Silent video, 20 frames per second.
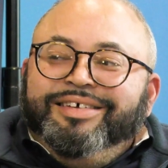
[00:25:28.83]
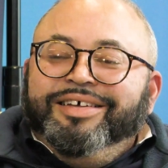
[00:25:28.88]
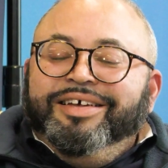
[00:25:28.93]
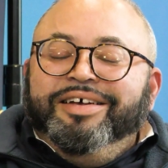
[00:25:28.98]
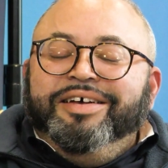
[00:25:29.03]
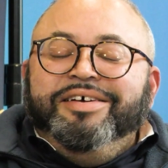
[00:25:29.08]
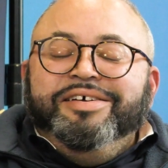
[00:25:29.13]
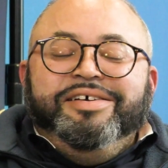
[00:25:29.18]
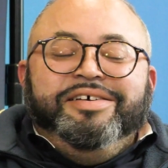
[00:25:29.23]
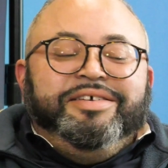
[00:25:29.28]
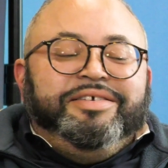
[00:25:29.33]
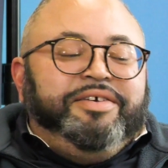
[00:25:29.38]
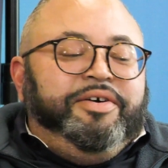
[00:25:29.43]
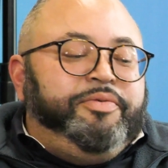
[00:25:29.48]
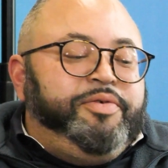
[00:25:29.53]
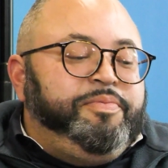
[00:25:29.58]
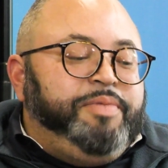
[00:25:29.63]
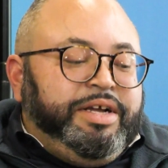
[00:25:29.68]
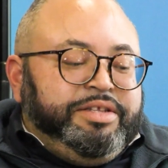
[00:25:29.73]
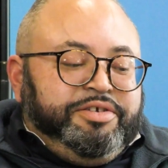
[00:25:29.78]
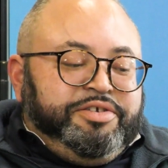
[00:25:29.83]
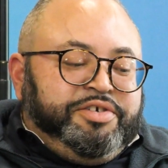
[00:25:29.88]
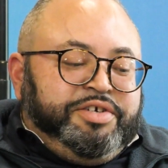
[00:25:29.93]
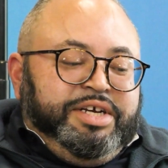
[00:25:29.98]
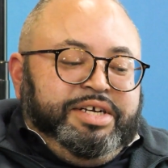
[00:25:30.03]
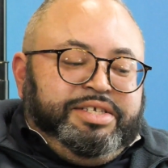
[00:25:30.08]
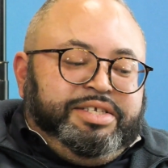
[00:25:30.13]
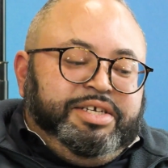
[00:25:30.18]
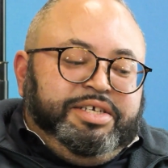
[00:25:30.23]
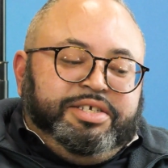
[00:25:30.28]
Yeah. So we're about to
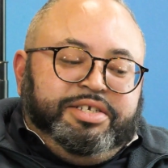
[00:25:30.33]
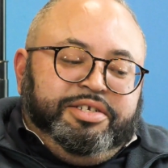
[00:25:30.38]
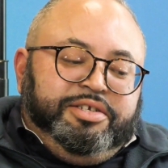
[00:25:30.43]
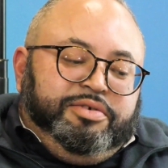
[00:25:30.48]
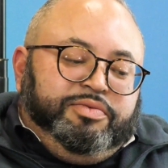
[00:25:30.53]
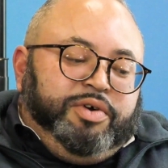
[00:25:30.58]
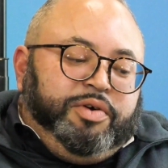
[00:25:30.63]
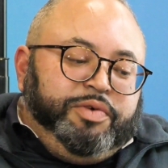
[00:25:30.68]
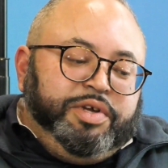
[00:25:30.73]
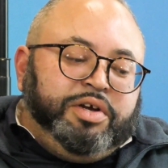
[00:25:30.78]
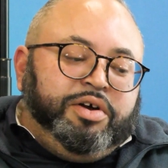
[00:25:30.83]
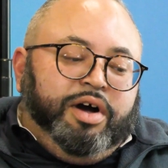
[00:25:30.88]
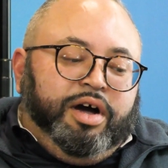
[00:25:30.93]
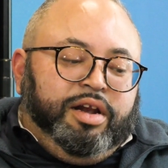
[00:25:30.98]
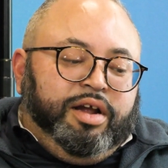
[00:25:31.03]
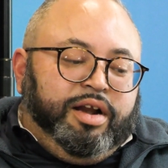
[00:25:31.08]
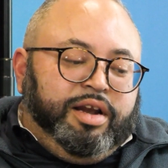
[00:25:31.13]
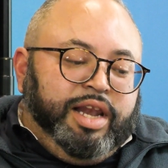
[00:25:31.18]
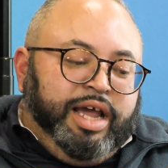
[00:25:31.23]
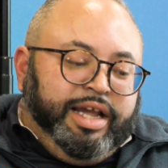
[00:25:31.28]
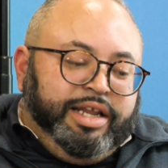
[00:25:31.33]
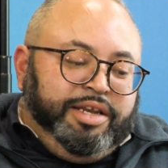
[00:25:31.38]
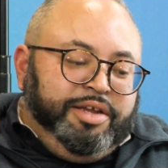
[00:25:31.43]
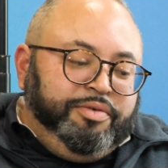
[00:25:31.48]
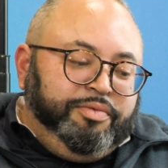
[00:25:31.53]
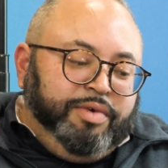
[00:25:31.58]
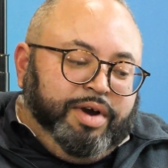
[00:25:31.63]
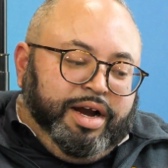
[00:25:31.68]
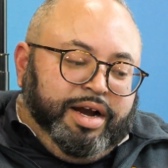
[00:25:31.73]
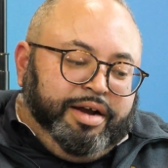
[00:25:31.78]
transition to what we call our
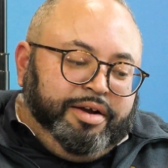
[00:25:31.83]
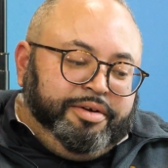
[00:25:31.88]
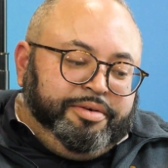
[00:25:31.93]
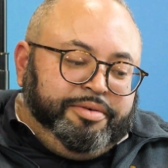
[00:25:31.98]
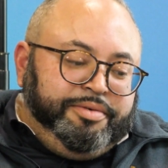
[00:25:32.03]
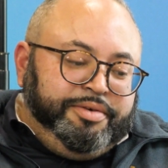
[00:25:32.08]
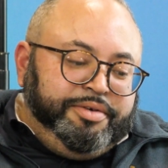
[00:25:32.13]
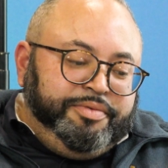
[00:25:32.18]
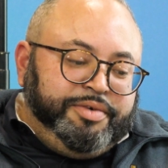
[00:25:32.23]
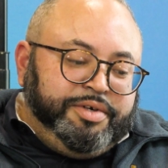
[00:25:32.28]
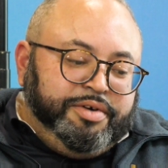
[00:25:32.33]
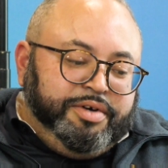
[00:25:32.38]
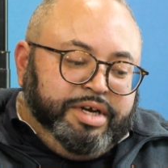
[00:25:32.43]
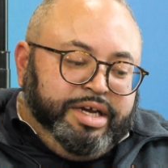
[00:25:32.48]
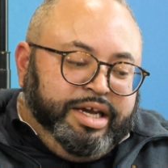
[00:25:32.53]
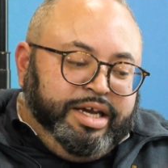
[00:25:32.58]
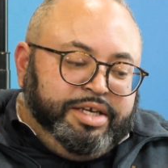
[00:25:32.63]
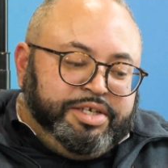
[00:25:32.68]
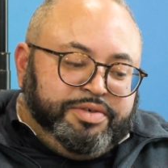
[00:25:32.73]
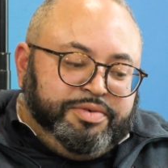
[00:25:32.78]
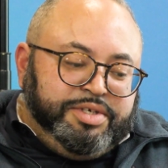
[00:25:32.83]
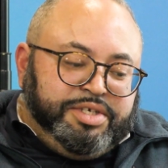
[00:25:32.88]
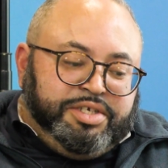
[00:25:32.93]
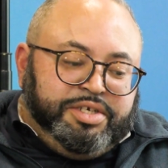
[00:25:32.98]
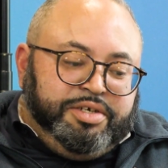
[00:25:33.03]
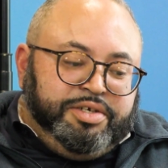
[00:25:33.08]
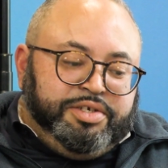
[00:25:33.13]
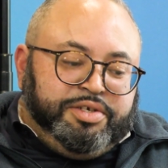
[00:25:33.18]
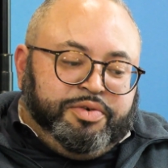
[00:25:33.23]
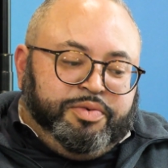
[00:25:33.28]
lightning round. And we're going to ask you a
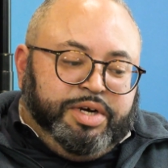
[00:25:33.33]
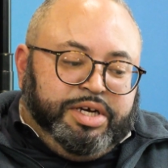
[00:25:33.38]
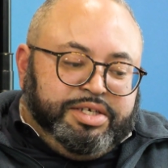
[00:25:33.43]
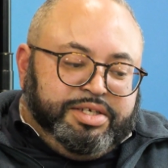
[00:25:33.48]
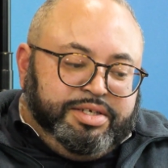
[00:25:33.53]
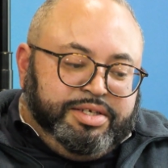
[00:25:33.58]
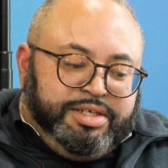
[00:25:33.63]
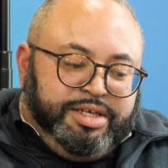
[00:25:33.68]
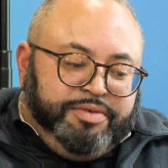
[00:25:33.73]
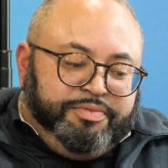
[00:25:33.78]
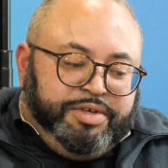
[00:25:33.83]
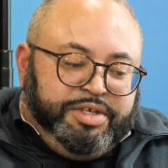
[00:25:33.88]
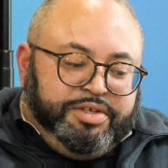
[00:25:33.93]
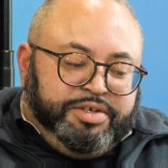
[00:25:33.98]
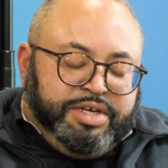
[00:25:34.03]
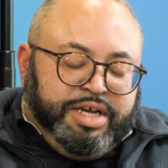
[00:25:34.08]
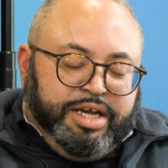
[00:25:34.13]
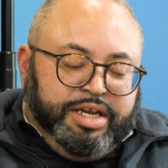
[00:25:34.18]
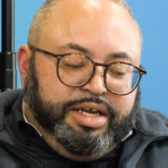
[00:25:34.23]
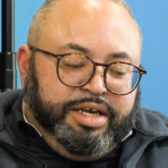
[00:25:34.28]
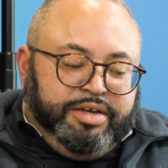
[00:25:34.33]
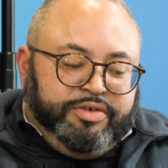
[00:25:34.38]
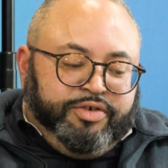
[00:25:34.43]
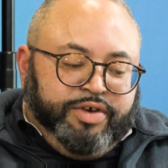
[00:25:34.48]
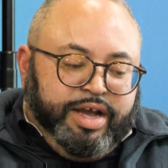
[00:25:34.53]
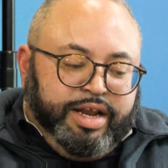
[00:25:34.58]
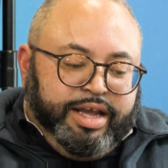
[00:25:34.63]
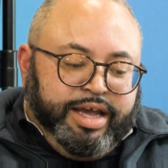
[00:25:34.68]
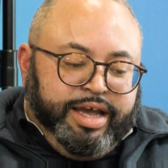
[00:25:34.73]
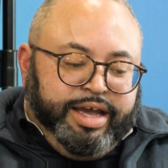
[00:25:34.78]
series of questions that we kind of
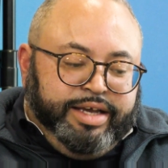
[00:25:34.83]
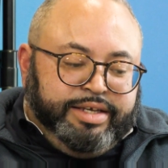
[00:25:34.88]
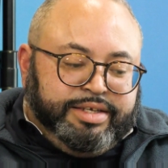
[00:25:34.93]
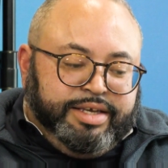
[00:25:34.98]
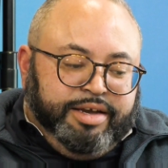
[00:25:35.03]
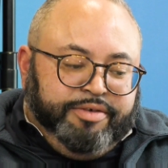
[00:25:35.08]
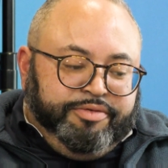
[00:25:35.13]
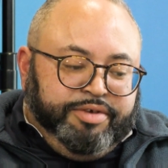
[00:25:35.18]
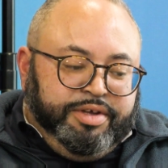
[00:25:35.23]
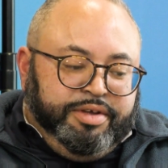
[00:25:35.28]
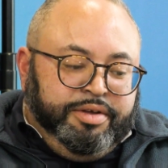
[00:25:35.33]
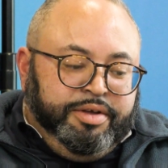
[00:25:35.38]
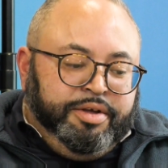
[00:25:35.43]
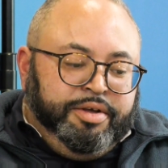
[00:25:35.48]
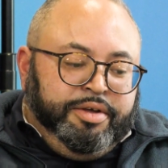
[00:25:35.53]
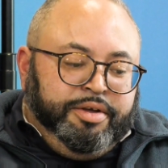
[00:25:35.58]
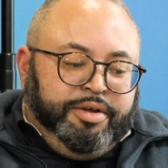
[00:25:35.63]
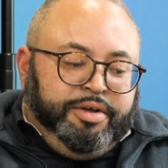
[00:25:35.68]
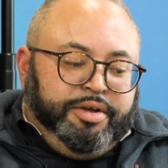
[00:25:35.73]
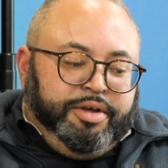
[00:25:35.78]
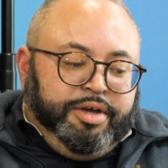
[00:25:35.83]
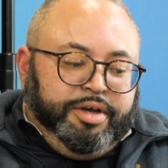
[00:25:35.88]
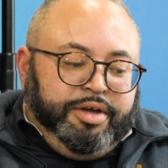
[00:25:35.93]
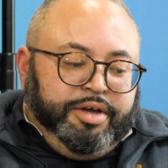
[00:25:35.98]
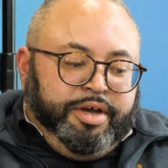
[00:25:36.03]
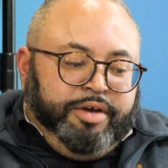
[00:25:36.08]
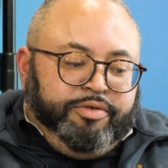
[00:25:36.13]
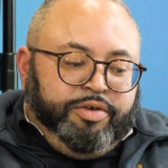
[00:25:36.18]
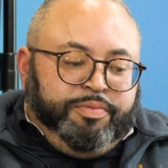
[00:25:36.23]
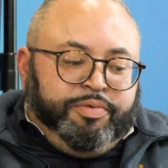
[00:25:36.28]
try to ask every
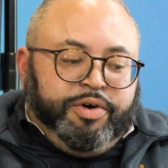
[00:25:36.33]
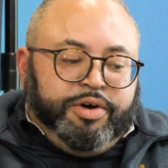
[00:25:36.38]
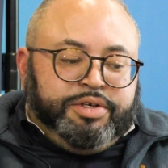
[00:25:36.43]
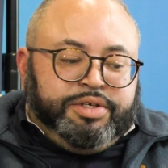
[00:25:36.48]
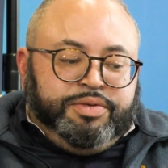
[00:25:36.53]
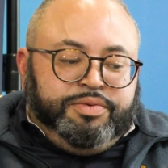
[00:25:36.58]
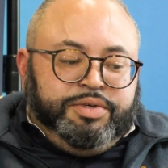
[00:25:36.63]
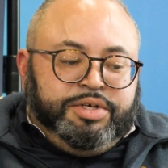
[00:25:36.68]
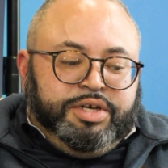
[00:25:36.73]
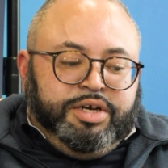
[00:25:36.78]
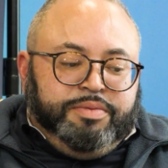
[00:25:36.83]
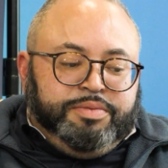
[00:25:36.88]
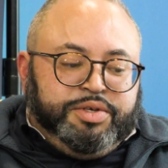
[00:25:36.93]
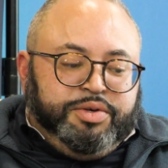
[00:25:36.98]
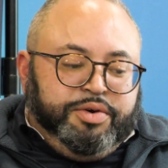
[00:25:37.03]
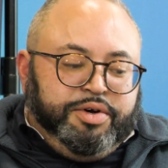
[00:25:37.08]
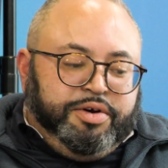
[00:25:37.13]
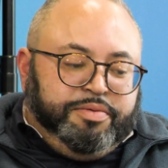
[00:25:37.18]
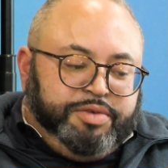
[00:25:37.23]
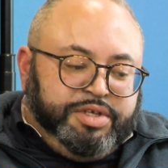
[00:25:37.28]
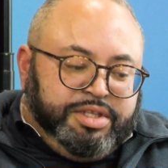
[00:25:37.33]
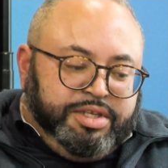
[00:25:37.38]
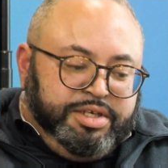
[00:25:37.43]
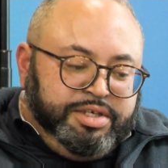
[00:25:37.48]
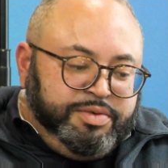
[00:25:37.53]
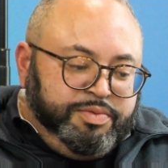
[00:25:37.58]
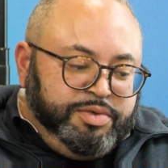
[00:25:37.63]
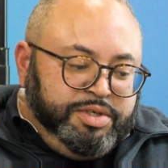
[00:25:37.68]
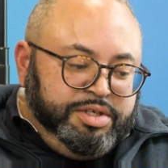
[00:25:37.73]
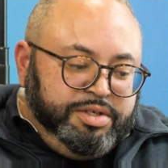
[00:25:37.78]
person who comes on. But
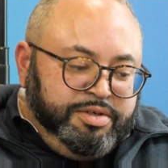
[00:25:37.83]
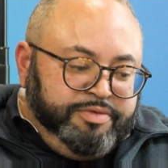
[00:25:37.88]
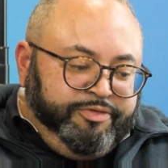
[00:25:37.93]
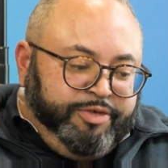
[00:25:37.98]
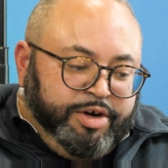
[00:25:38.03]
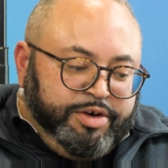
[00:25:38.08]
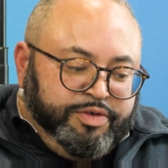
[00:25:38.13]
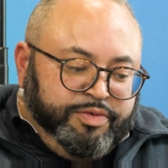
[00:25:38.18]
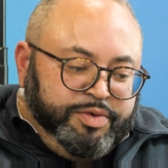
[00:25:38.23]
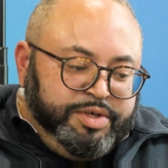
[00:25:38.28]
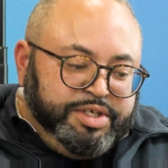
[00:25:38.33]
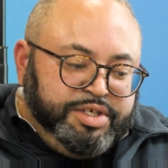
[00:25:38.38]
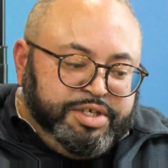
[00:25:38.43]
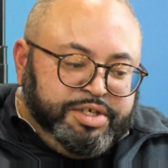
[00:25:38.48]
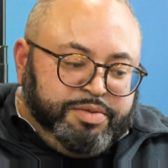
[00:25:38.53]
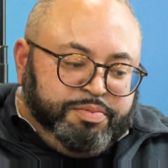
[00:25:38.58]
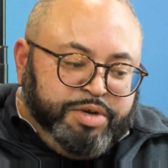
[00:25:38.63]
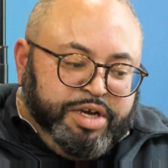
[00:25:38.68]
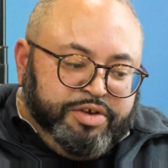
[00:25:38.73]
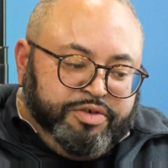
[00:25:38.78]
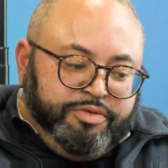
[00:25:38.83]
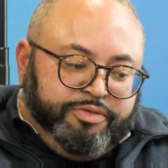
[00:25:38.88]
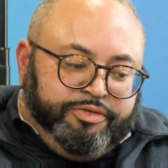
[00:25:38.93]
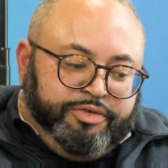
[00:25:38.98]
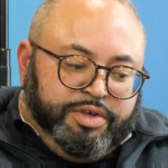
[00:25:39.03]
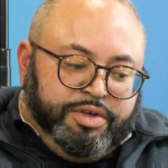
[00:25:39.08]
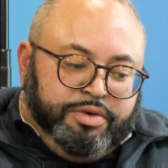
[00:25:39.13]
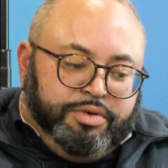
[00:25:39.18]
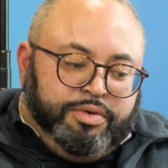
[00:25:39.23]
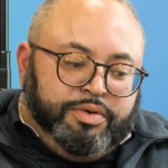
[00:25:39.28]
first one is just special for
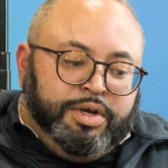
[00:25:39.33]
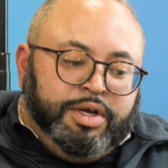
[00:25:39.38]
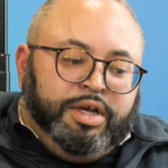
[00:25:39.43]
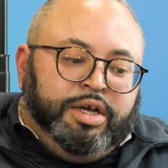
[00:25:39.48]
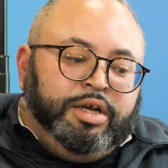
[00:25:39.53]
you.